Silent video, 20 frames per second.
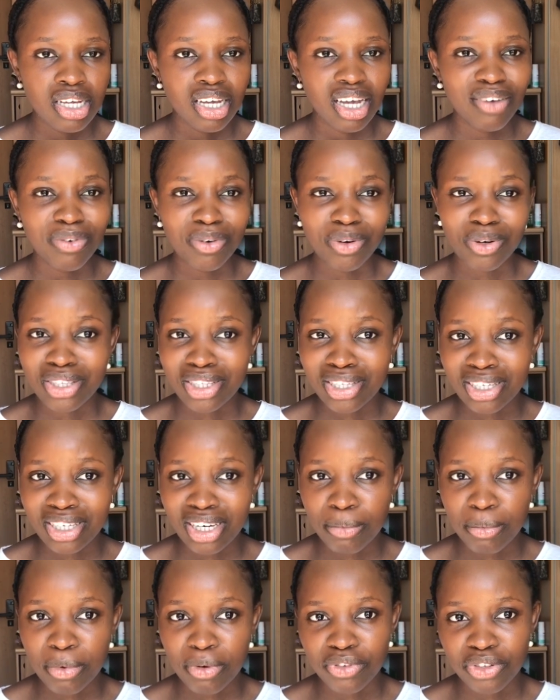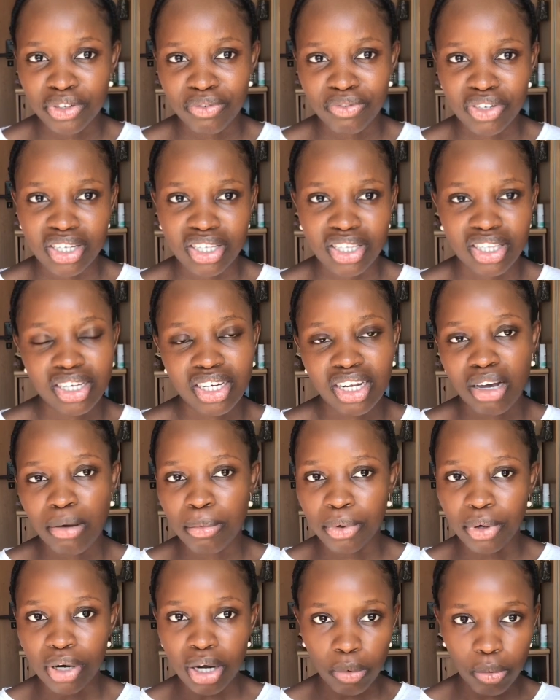I've forgotten the name of the university now,
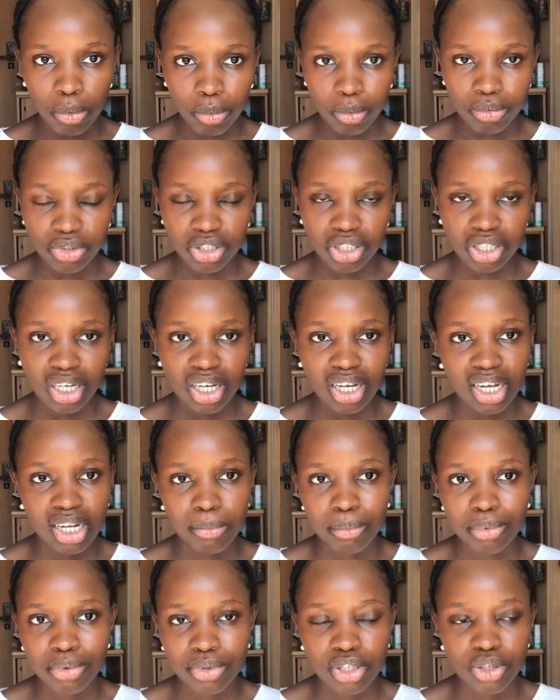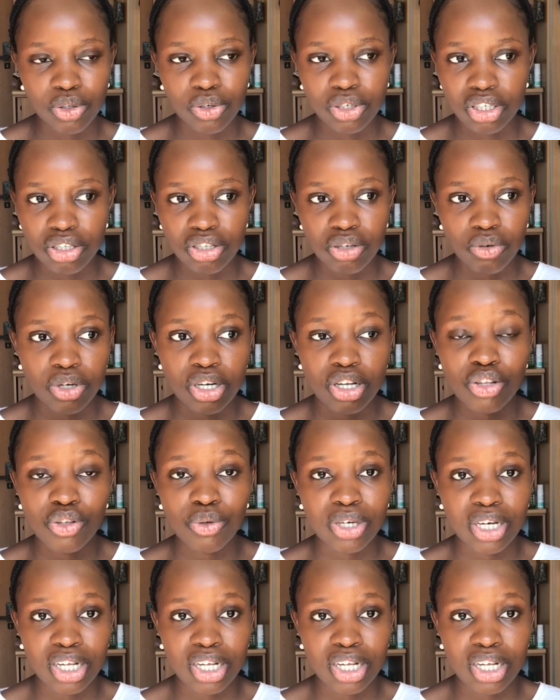but I will check and put it on the screen so